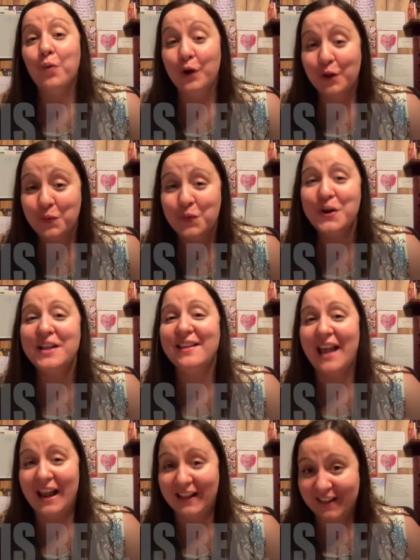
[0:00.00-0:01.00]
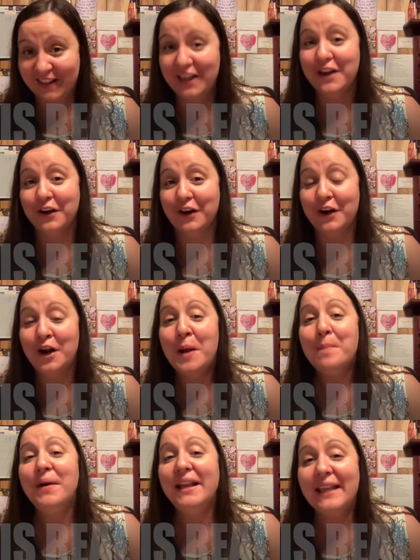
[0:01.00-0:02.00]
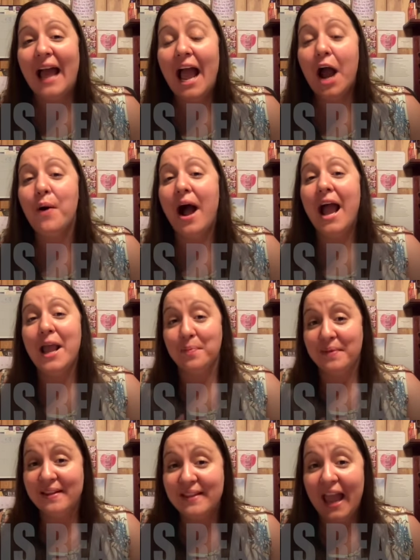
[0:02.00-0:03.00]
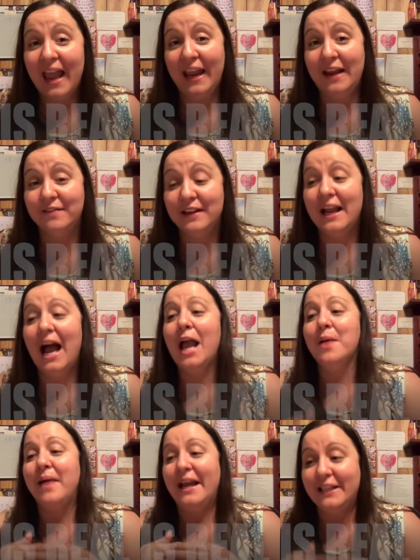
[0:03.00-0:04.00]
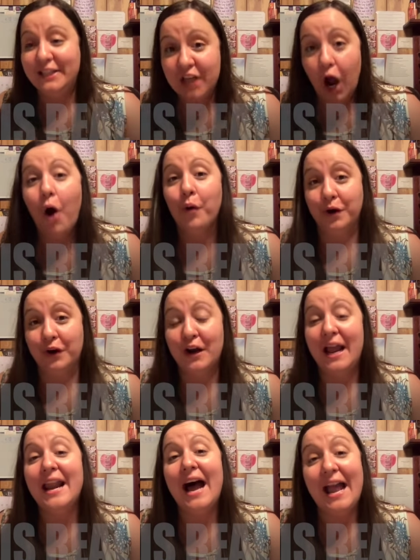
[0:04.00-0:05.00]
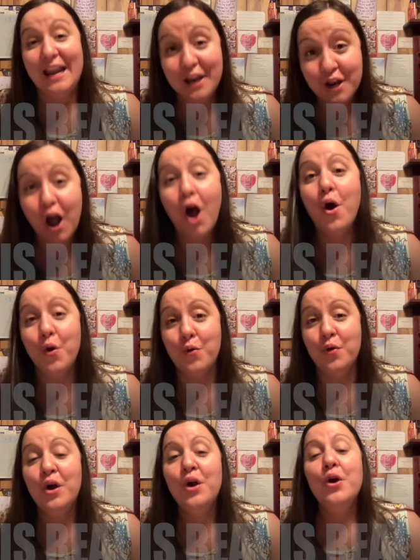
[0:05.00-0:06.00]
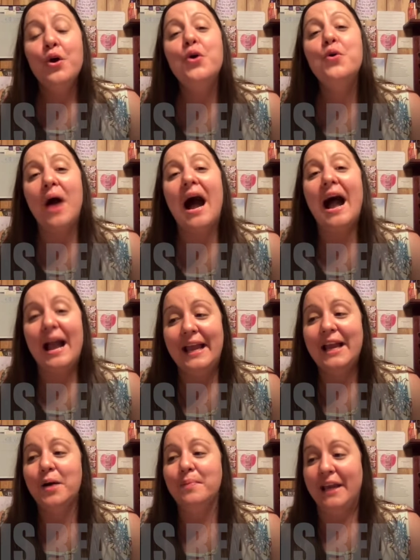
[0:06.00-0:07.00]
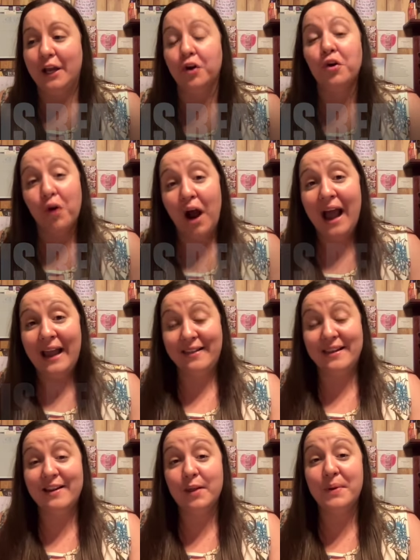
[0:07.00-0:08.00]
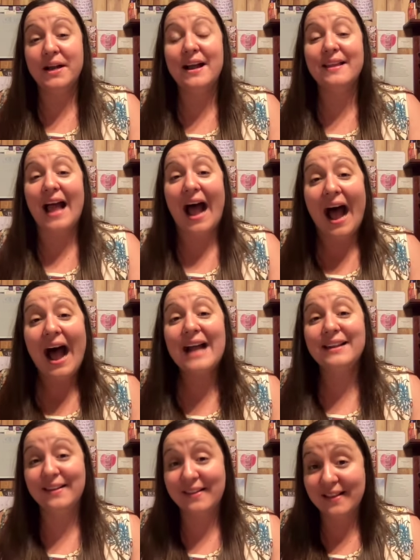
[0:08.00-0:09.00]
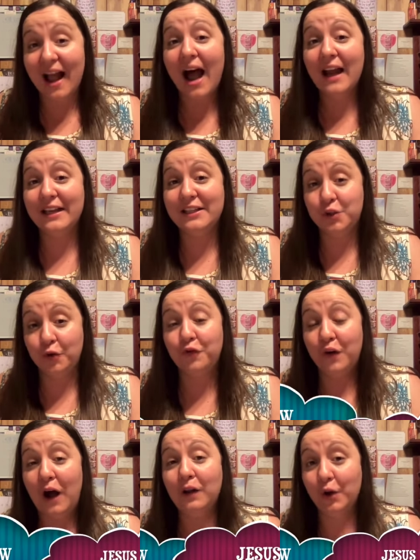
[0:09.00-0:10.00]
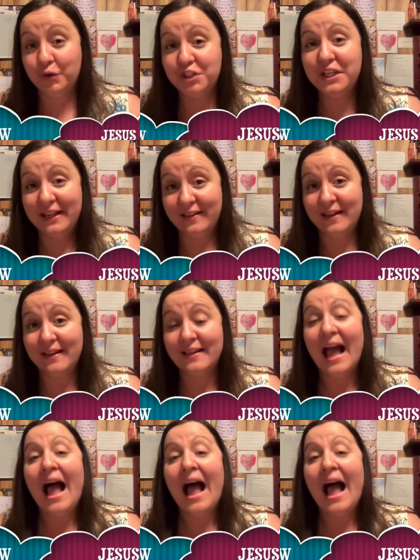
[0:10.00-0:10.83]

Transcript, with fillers: was once a sinner, but now I am saved and I am a daughter, and I know who I am in Christ. And it's because I decided to follow Jesus.